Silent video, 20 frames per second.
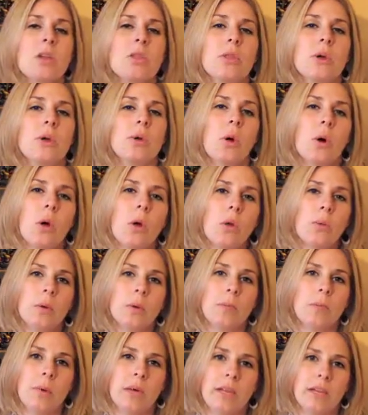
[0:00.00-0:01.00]
The goal
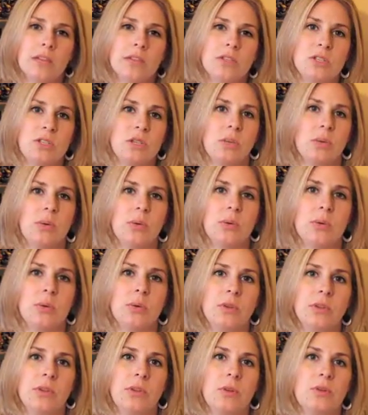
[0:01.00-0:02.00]
would be
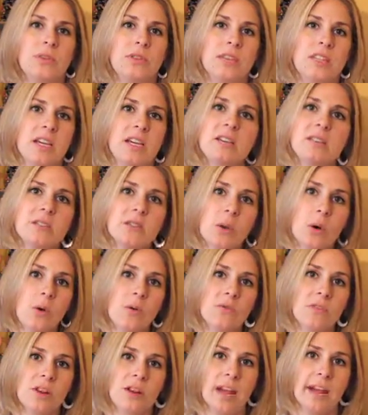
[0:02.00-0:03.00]
to use this
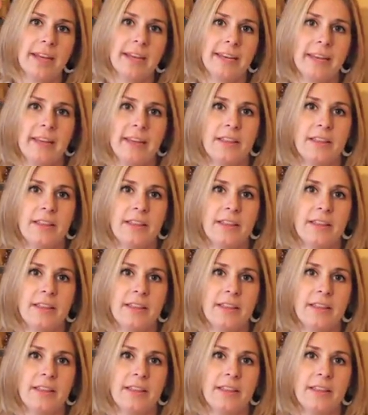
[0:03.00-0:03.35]
overnight